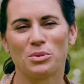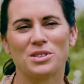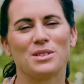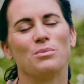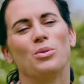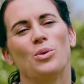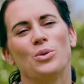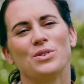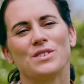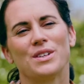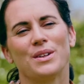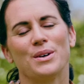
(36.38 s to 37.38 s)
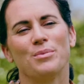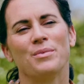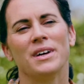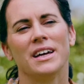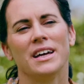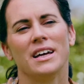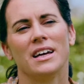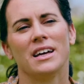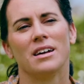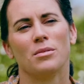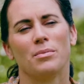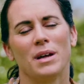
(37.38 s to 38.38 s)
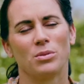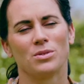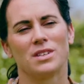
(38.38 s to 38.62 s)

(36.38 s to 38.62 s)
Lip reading: what's important to them. People